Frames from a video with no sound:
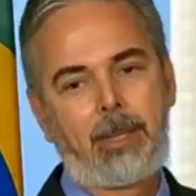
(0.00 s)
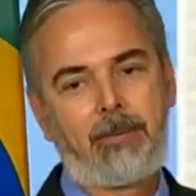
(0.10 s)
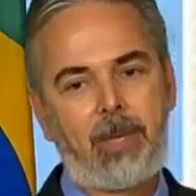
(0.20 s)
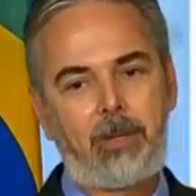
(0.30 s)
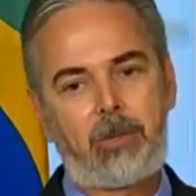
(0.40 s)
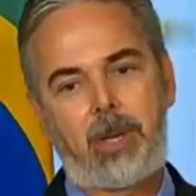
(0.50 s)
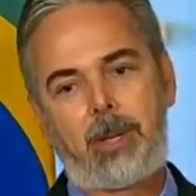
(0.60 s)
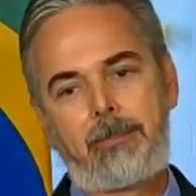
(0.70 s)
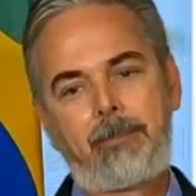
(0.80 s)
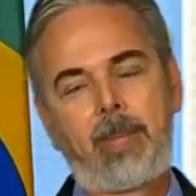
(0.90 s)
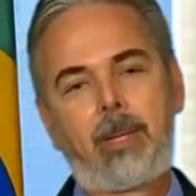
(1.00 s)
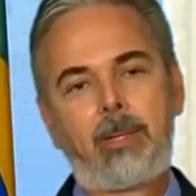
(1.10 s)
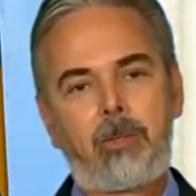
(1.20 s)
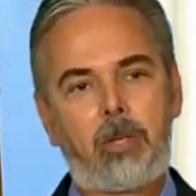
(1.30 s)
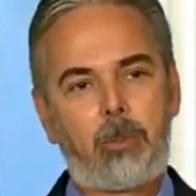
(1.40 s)
The visa
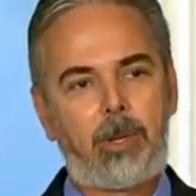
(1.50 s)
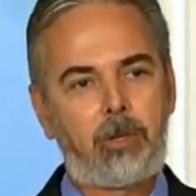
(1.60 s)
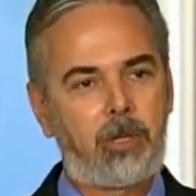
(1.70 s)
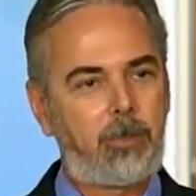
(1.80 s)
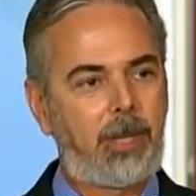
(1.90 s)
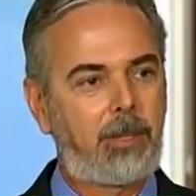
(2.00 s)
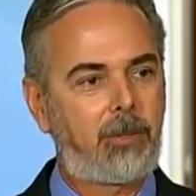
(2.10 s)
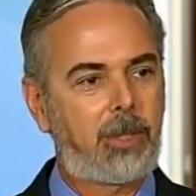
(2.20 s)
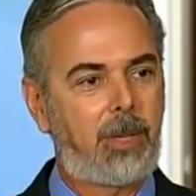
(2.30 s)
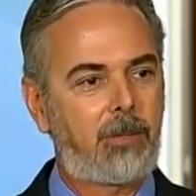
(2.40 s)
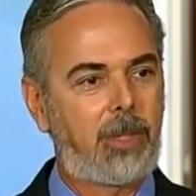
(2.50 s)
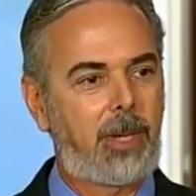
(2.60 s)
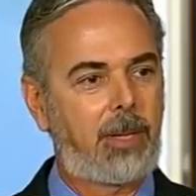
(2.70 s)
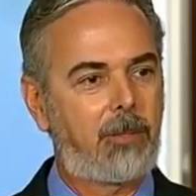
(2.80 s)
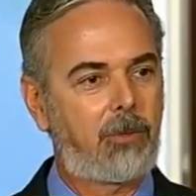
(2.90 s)
situation is being discussed
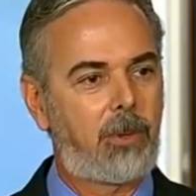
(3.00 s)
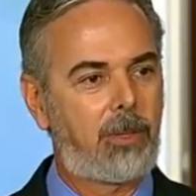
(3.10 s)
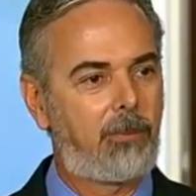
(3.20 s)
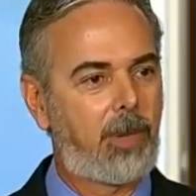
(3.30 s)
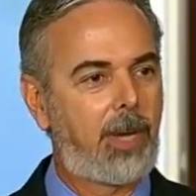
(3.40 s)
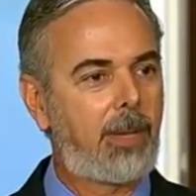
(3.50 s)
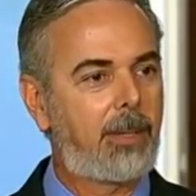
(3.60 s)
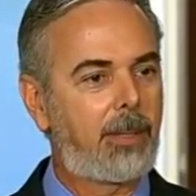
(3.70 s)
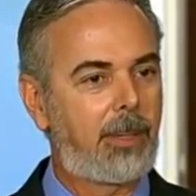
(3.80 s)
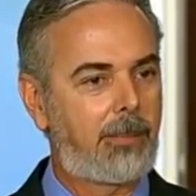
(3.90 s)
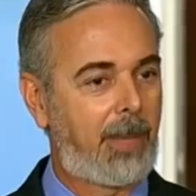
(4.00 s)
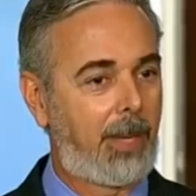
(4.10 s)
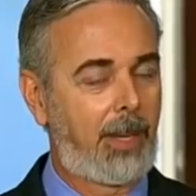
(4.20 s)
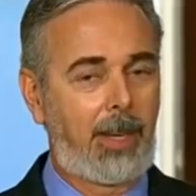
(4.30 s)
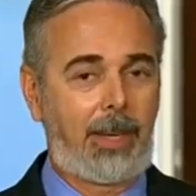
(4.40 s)
in a constructive way, and
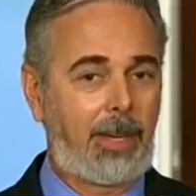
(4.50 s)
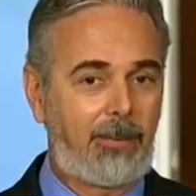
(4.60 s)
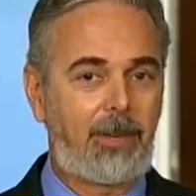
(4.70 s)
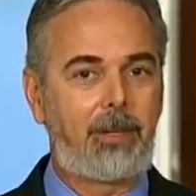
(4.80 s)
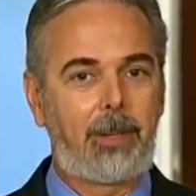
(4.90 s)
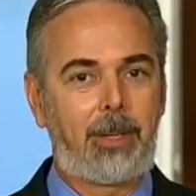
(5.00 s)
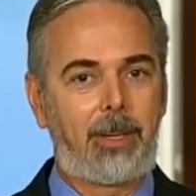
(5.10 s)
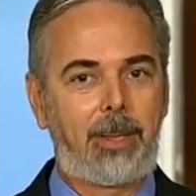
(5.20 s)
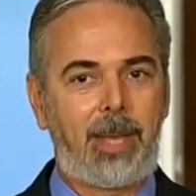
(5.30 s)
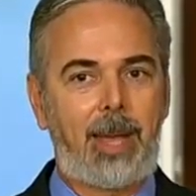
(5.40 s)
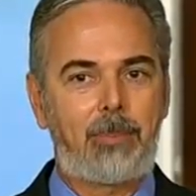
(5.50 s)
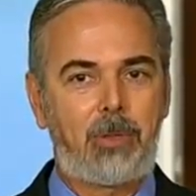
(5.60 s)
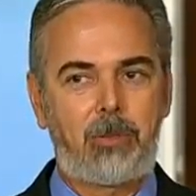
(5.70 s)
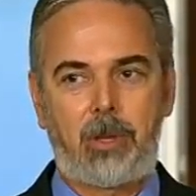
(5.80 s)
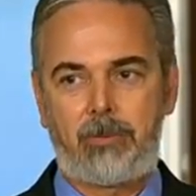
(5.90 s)
even in the
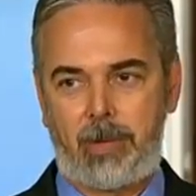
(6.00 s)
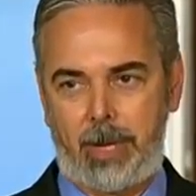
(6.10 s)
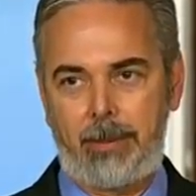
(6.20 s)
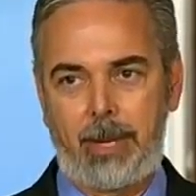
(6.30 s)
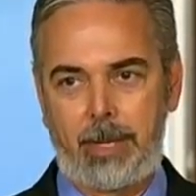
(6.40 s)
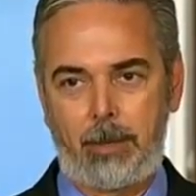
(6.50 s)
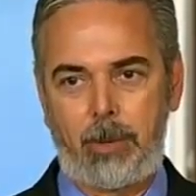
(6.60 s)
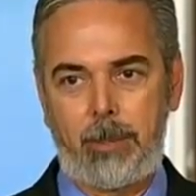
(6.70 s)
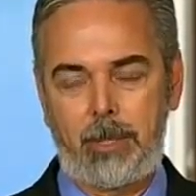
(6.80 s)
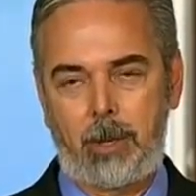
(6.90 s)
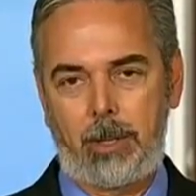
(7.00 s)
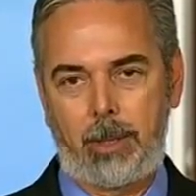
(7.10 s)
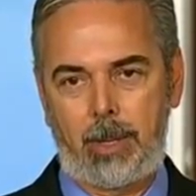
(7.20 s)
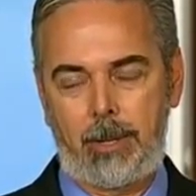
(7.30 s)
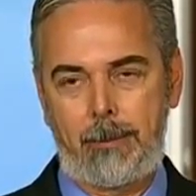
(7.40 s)
absence of an agreement
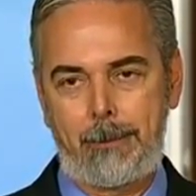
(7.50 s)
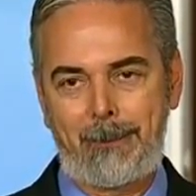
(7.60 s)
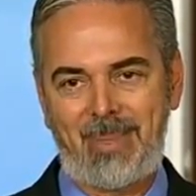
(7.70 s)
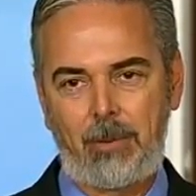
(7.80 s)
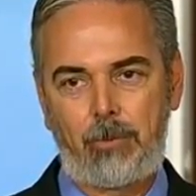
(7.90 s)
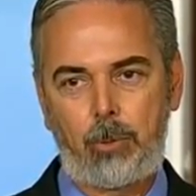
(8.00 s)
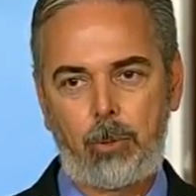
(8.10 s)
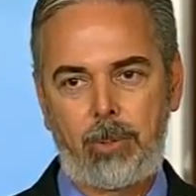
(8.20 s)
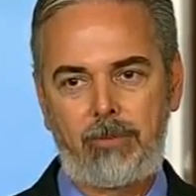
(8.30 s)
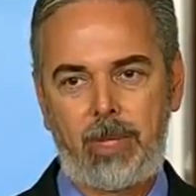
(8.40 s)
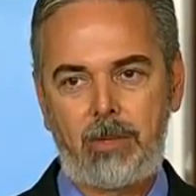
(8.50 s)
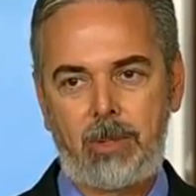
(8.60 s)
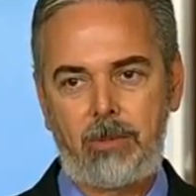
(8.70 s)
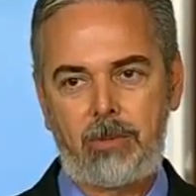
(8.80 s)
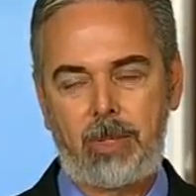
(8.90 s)
on foregoing
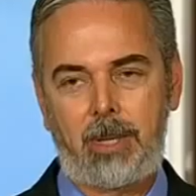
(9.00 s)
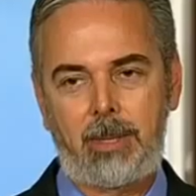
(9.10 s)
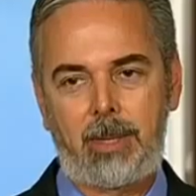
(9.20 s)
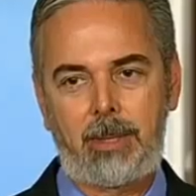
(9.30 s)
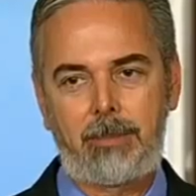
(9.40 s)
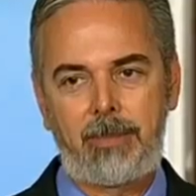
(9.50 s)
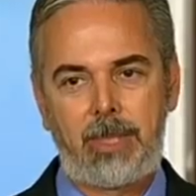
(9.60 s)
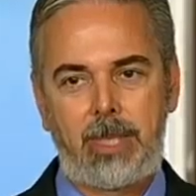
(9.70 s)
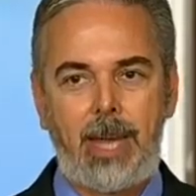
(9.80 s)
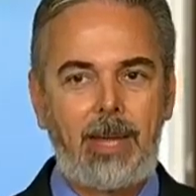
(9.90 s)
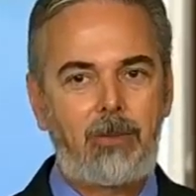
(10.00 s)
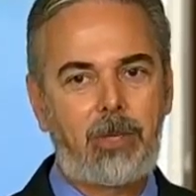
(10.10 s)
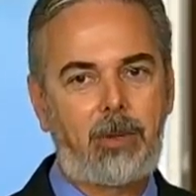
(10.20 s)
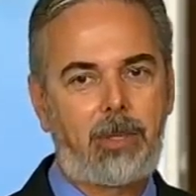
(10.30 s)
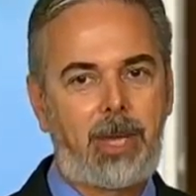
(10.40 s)
visas, the days
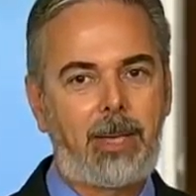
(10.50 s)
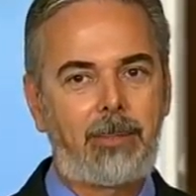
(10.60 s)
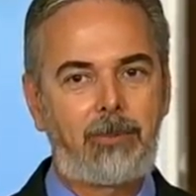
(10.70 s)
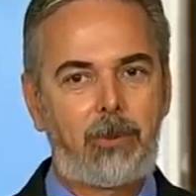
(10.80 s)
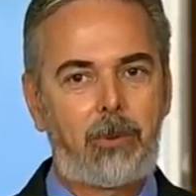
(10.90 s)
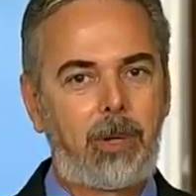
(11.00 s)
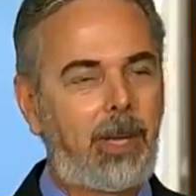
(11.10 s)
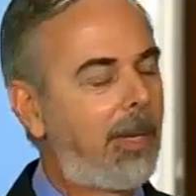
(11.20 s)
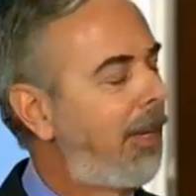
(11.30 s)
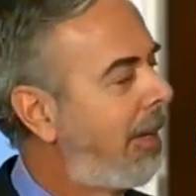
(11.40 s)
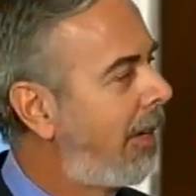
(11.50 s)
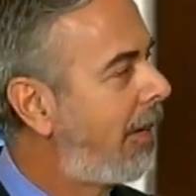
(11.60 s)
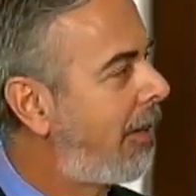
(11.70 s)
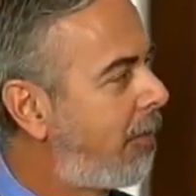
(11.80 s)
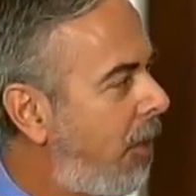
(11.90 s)
that are taken for
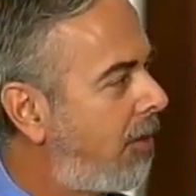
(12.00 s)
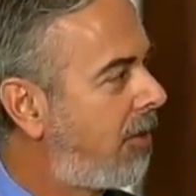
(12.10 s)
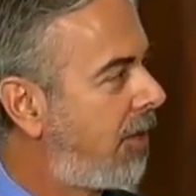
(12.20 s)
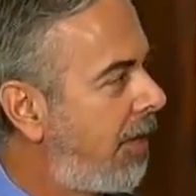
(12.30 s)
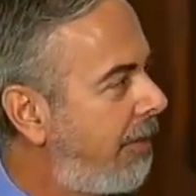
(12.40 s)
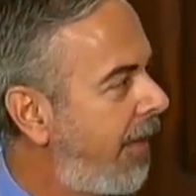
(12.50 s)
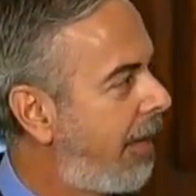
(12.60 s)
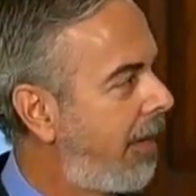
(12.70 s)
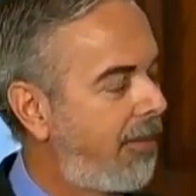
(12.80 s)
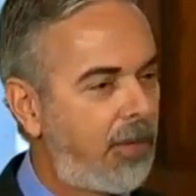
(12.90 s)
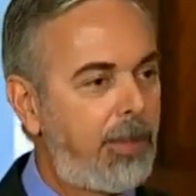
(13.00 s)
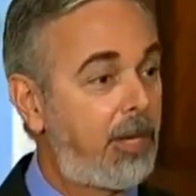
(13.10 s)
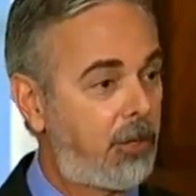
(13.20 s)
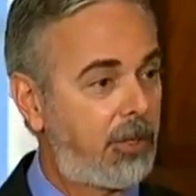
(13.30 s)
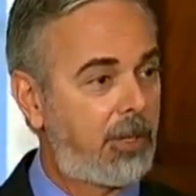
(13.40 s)
the processing have
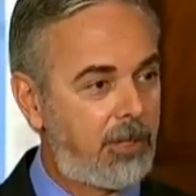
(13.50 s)
diminished